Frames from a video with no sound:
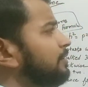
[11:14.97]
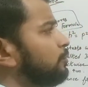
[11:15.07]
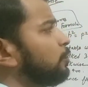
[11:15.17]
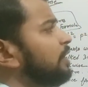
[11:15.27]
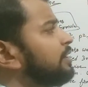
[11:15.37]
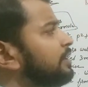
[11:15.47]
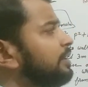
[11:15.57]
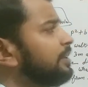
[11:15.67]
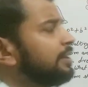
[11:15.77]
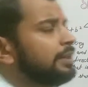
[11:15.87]
quite
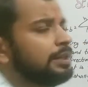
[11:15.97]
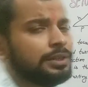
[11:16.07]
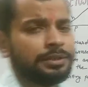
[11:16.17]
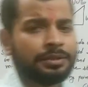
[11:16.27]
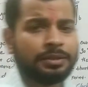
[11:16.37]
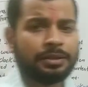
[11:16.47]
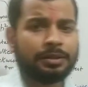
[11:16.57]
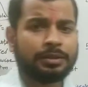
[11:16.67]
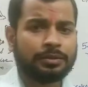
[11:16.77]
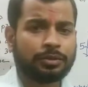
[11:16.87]
critical in
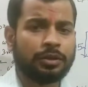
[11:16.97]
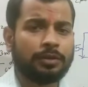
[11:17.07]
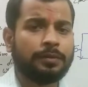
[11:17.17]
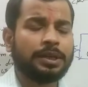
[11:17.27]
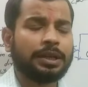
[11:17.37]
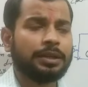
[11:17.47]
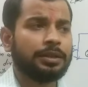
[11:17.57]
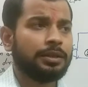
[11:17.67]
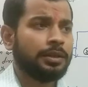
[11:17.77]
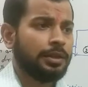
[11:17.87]
solving
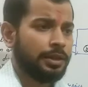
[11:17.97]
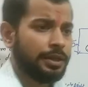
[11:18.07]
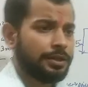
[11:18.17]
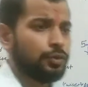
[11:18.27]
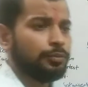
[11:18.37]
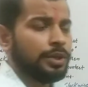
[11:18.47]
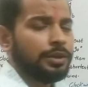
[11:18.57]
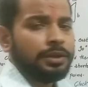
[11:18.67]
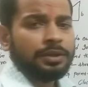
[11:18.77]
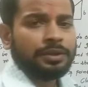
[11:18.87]
and
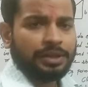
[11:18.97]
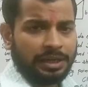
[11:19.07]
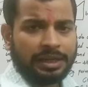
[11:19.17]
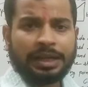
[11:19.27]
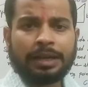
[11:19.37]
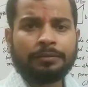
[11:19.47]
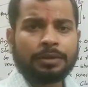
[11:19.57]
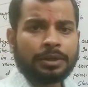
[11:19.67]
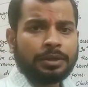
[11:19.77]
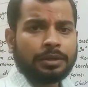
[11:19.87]
assuming, then I have
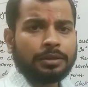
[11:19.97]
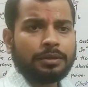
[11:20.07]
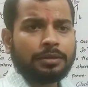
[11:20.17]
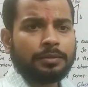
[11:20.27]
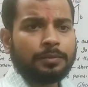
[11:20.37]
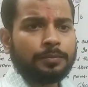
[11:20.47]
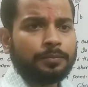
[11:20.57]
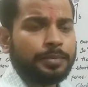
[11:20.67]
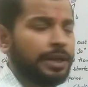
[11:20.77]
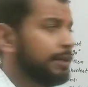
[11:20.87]
a
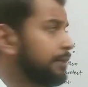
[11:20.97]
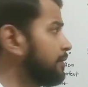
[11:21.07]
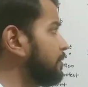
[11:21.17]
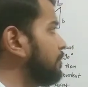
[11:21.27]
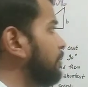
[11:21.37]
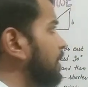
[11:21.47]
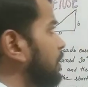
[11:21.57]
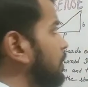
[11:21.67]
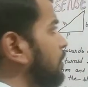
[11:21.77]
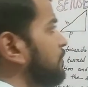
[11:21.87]
parent
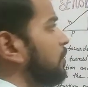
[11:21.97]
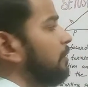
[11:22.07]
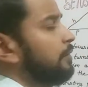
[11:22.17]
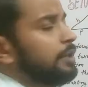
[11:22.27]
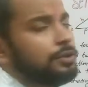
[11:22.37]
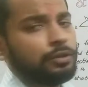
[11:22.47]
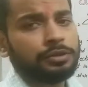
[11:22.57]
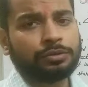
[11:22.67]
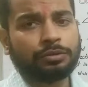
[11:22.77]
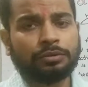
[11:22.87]
method of solving it
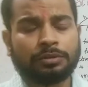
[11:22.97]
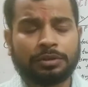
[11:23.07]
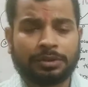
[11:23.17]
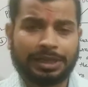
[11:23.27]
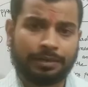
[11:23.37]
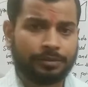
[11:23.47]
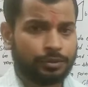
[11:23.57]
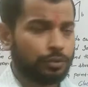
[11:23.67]
also. I will show